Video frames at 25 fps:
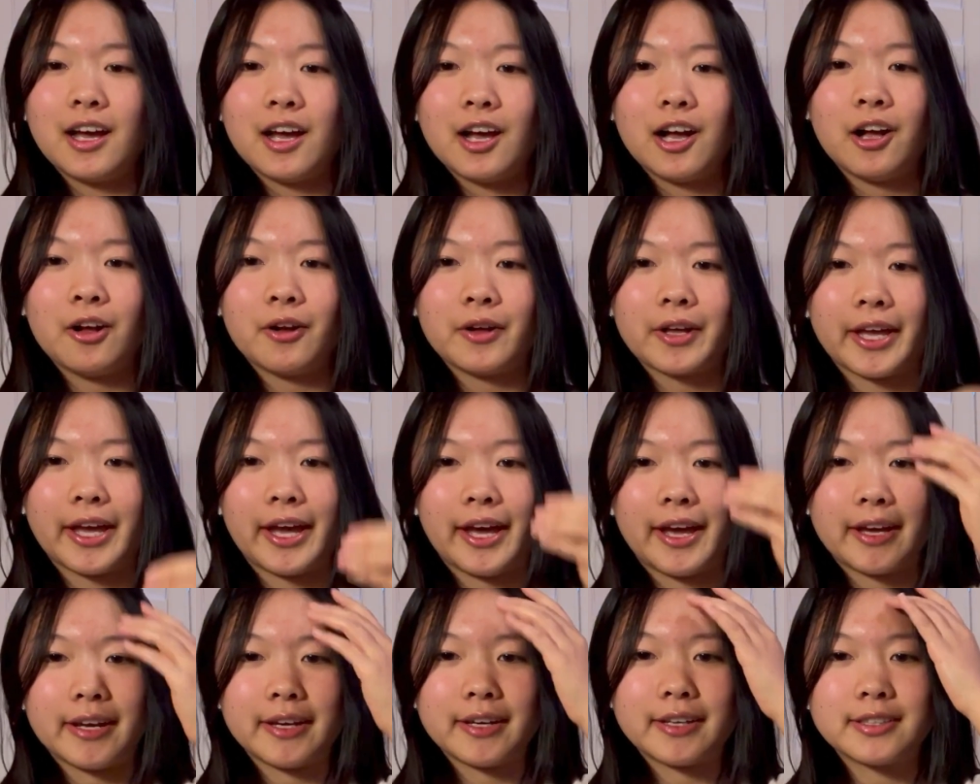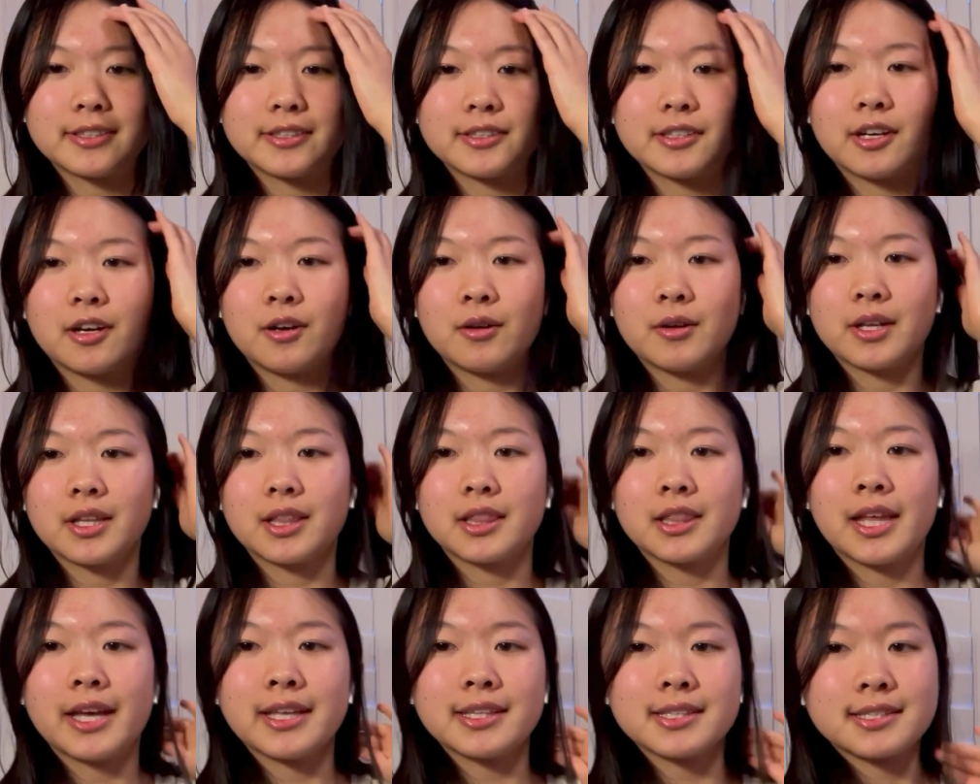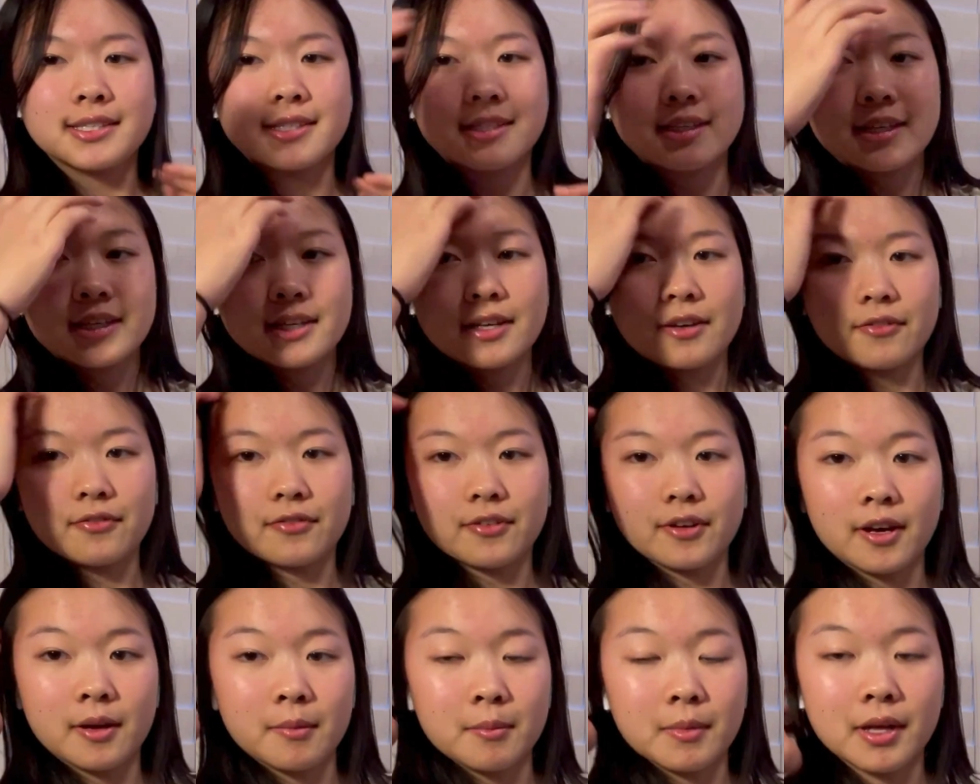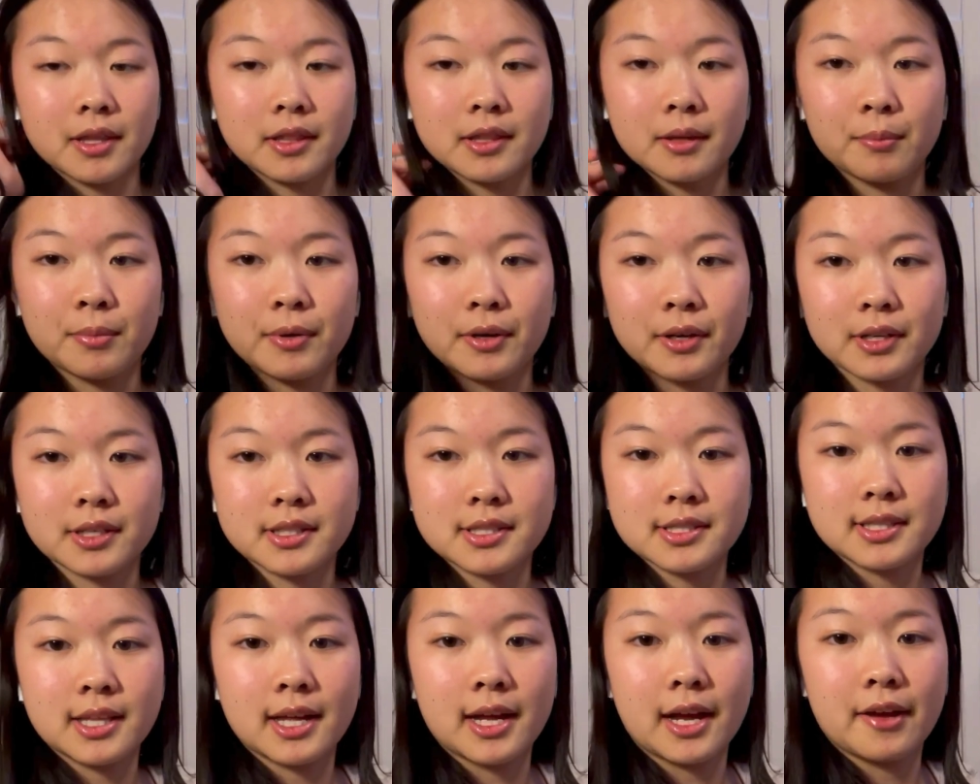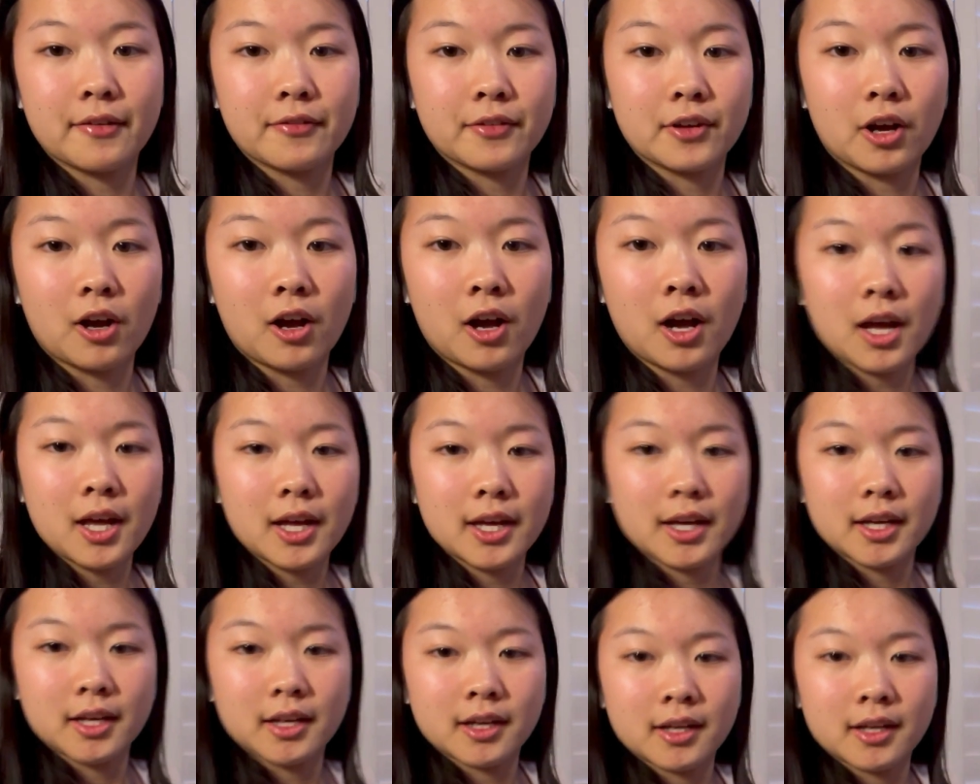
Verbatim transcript: Okay, so let's see from the books that I've got.